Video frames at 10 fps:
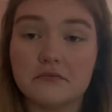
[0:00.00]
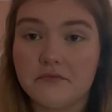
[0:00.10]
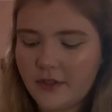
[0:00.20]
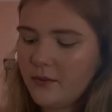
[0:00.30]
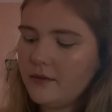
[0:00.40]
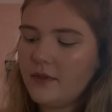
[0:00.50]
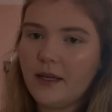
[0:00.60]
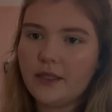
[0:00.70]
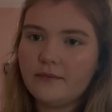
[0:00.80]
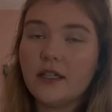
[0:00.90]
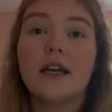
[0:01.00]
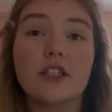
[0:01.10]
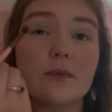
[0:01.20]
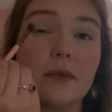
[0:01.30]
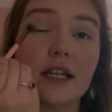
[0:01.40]
So since I talked
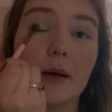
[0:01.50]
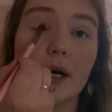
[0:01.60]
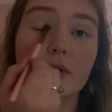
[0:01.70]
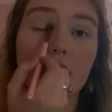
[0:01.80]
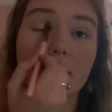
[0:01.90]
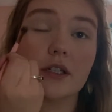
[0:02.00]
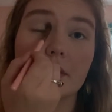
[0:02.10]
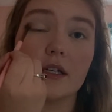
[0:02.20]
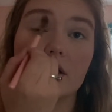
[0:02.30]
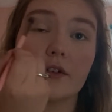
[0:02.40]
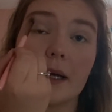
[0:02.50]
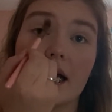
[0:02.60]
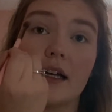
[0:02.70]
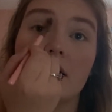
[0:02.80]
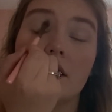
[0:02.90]
your ear off about me
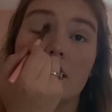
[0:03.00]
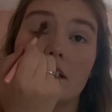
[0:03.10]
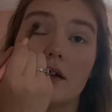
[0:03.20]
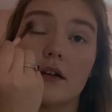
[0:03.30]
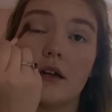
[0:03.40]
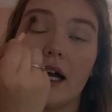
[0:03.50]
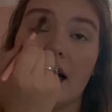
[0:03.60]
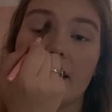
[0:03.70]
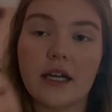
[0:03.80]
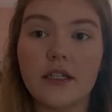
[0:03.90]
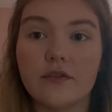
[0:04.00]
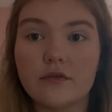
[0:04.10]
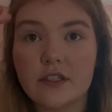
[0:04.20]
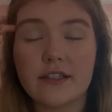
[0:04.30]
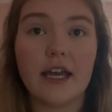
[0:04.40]
cutting Aaron's hair last week, I
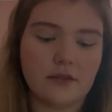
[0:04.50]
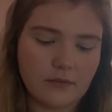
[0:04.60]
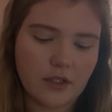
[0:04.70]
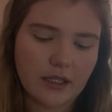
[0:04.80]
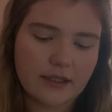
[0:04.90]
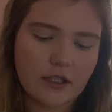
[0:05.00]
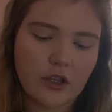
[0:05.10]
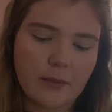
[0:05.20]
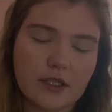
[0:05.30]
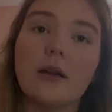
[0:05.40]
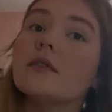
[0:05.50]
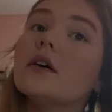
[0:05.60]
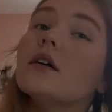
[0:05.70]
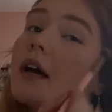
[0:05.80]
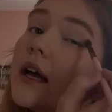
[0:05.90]
thought I'd just do the eyes in a
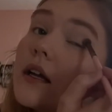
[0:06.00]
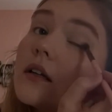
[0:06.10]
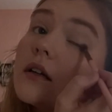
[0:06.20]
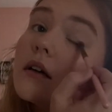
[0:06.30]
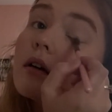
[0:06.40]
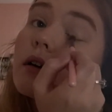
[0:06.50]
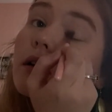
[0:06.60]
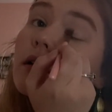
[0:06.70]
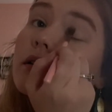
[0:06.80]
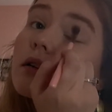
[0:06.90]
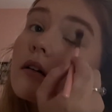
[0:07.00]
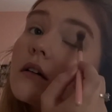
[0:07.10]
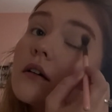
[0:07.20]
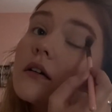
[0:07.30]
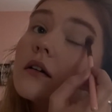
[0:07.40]
voiceover for it to be
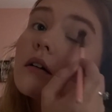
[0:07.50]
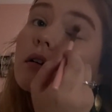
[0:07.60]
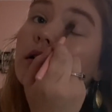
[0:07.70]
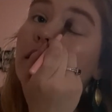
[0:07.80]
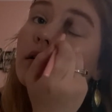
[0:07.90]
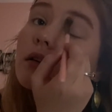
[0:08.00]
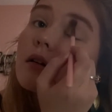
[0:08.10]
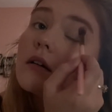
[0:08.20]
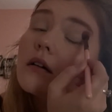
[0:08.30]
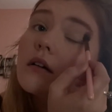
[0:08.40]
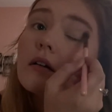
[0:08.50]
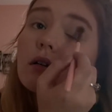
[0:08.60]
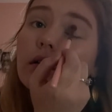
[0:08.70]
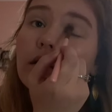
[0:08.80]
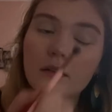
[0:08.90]
quicker.
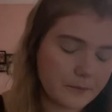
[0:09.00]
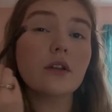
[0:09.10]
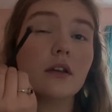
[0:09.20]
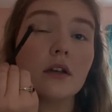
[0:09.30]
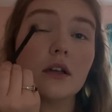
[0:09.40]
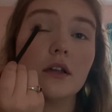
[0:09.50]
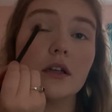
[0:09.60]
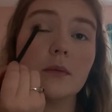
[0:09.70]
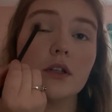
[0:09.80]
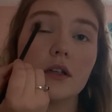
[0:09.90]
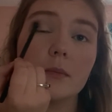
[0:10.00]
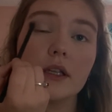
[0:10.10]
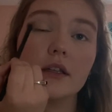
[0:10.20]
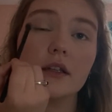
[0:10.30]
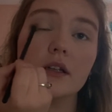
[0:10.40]
But I
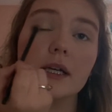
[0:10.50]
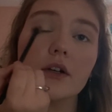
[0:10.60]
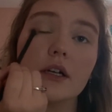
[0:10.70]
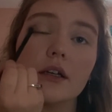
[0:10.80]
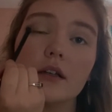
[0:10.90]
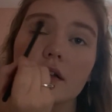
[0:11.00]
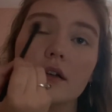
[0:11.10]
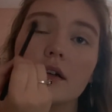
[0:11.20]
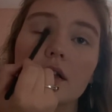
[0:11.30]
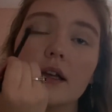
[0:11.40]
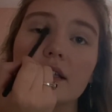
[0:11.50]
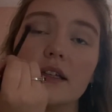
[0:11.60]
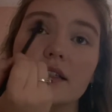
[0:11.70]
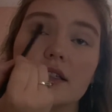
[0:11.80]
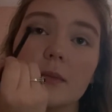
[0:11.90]
used the
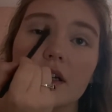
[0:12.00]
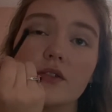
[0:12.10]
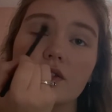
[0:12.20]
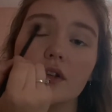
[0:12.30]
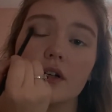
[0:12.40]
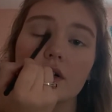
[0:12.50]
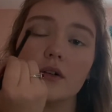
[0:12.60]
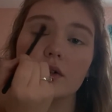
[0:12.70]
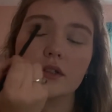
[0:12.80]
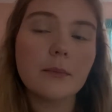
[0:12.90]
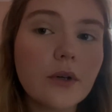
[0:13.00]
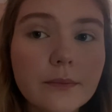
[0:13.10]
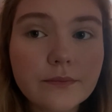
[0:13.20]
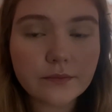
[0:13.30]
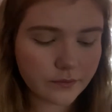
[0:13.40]
Anastasia Beverly Hills
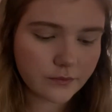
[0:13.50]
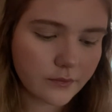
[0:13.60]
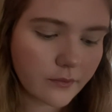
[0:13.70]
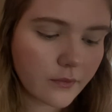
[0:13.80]
brow tint and